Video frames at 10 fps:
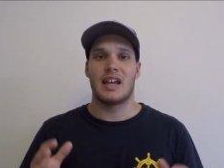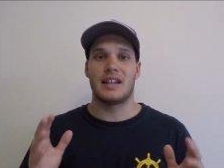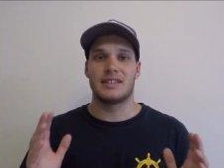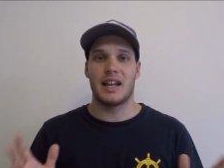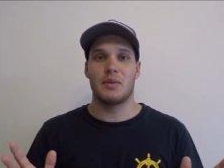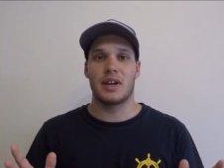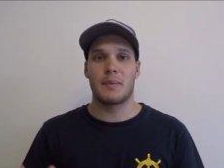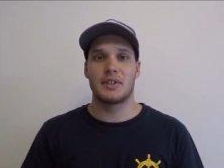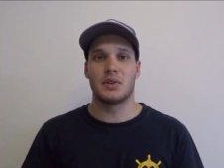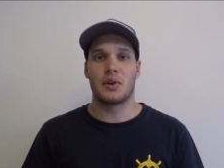and today we're going
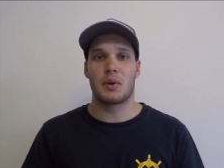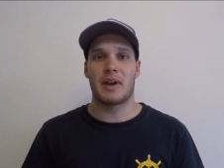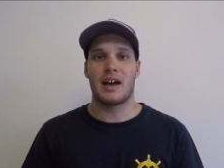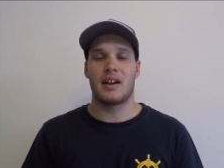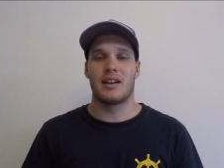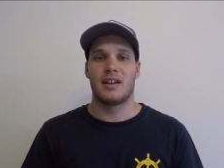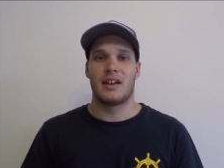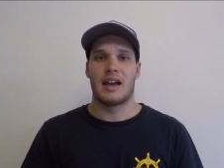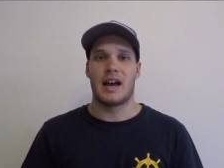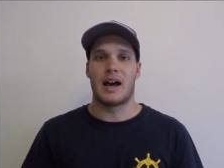to be talking about
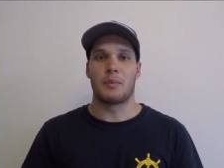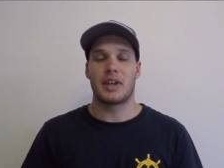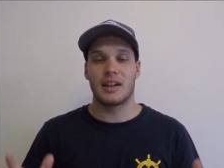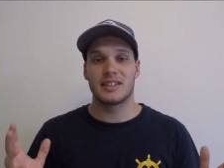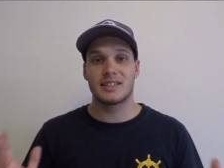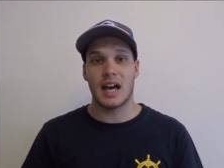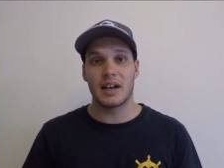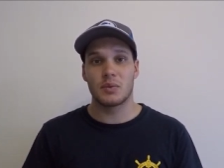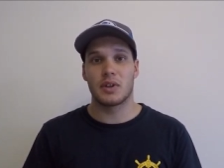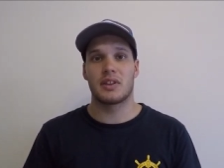um, getting
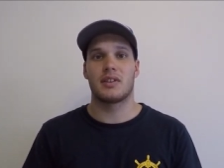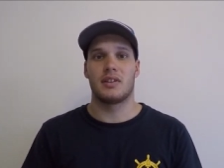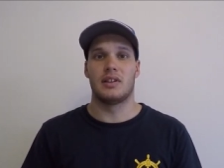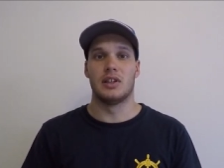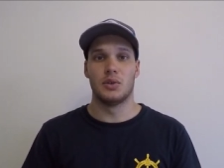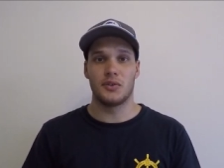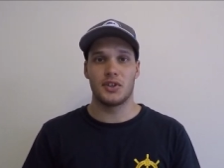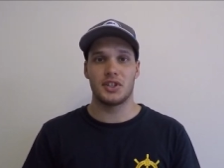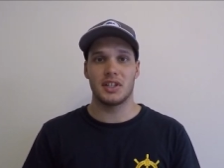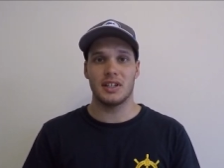started with lure
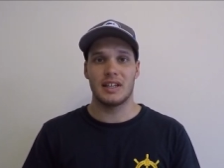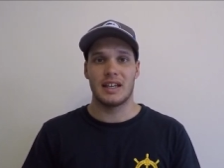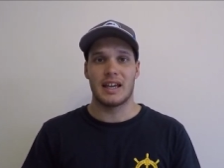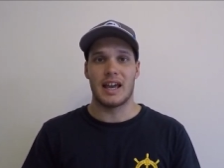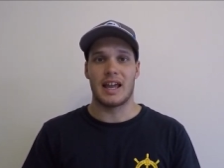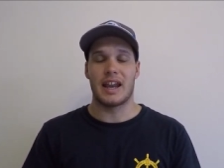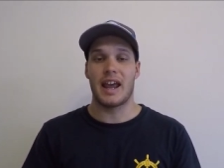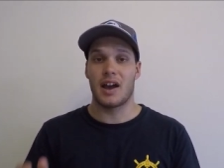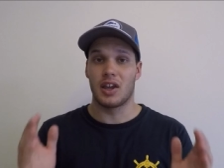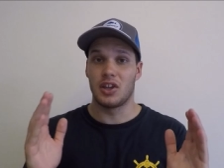fishing and
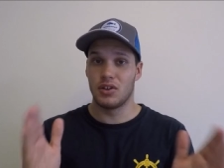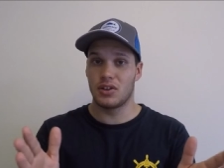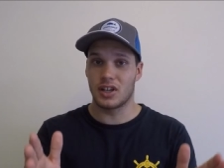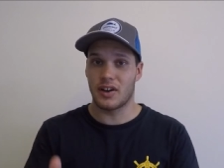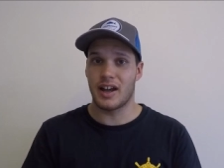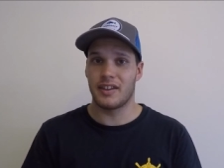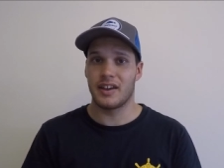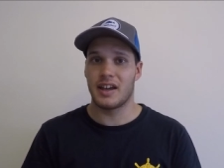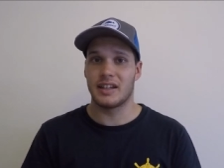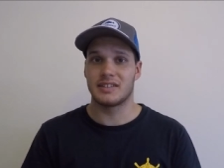how you can go out
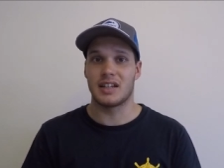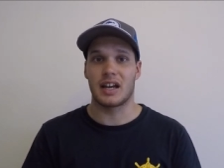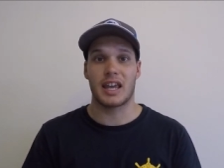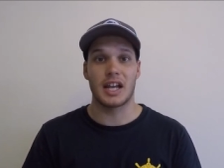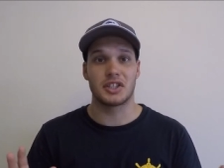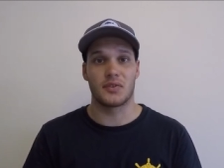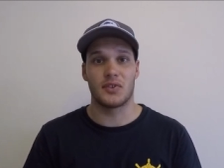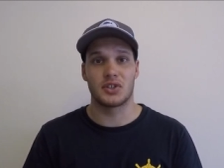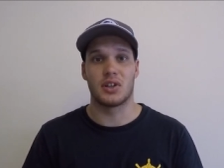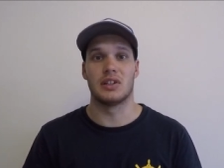there and start catching
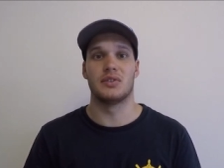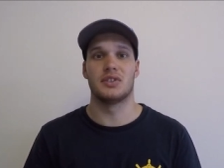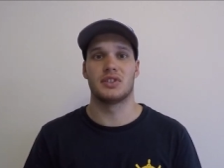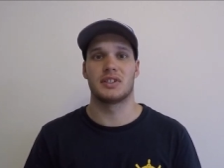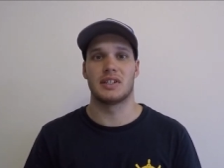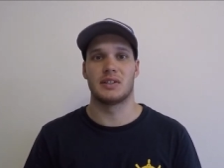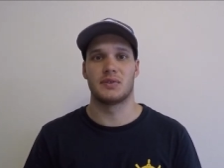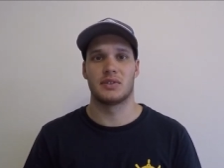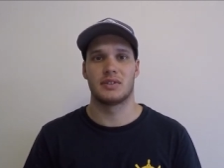fish on lures yourself.